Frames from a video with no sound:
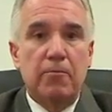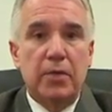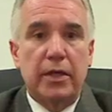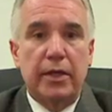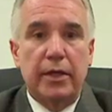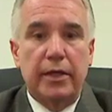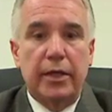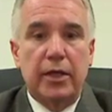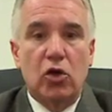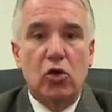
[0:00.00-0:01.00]

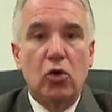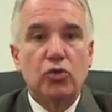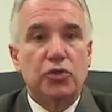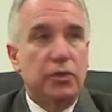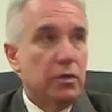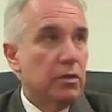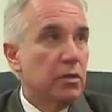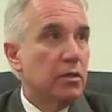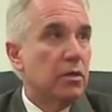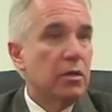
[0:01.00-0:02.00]
A closure
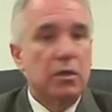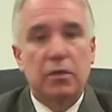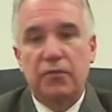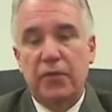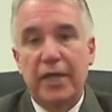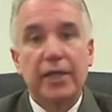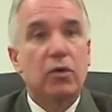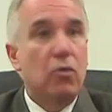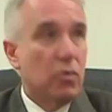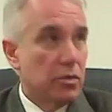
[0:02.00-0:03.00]
of any
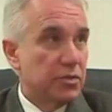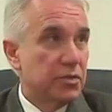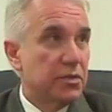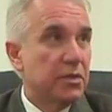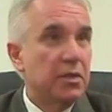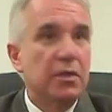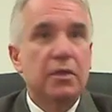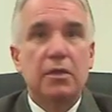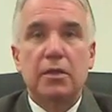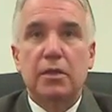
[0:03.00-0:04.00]
courts
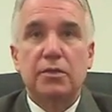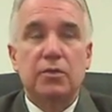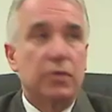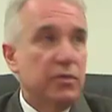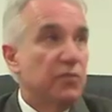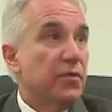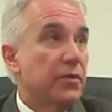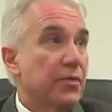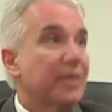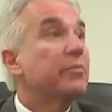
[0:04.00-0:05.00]
is going to
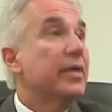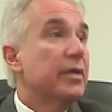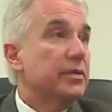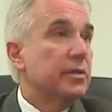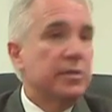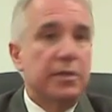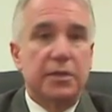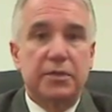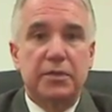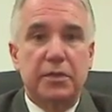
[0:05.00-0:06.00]
further impact
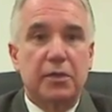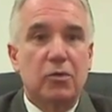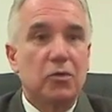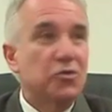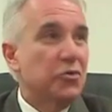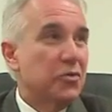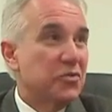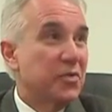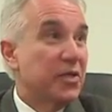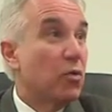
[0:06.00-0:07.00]
this. A closure of
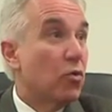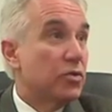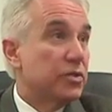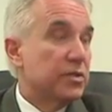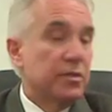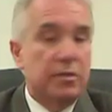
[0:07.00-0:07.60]
as many courts as it's